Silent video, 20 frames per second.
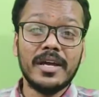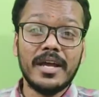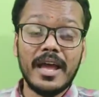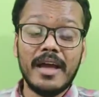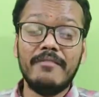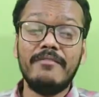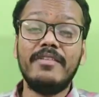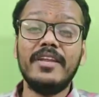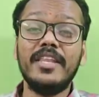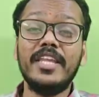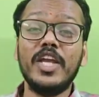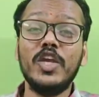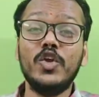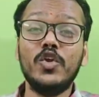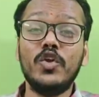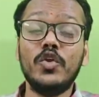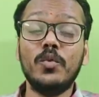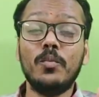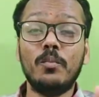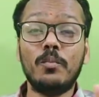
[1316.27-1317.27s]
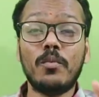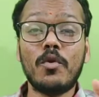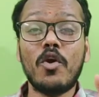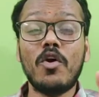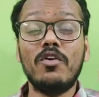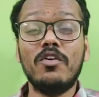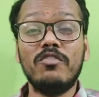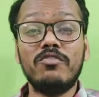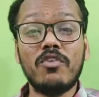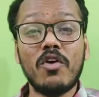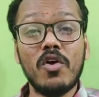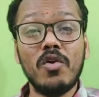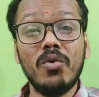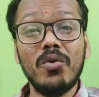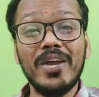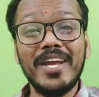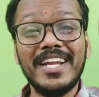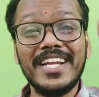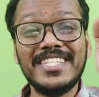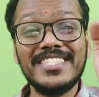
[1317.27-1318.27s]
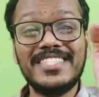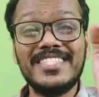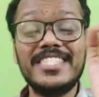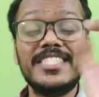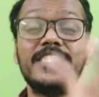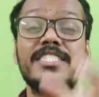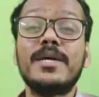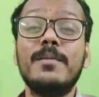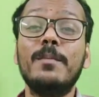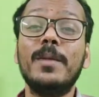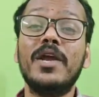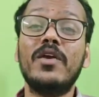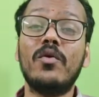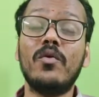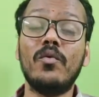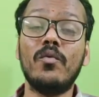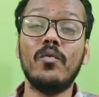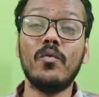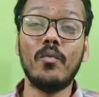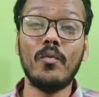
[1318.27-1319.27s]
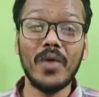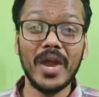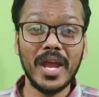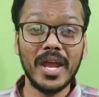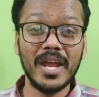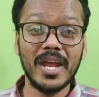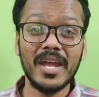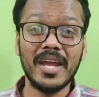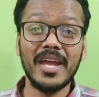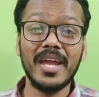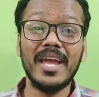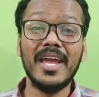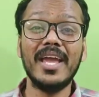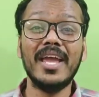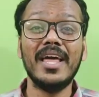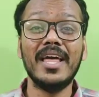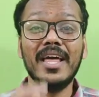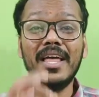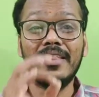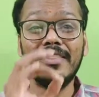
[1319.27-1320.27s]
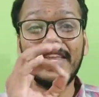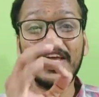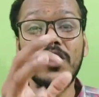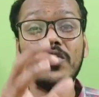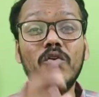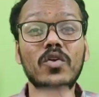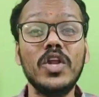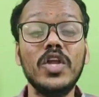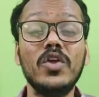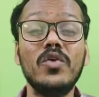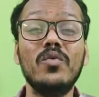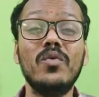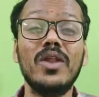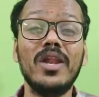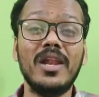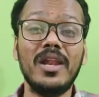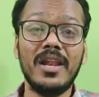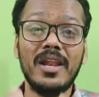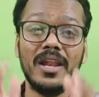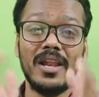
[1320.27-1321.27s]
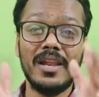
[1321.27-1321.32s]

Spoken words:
everything you need to follow in a systemic way. Then only you will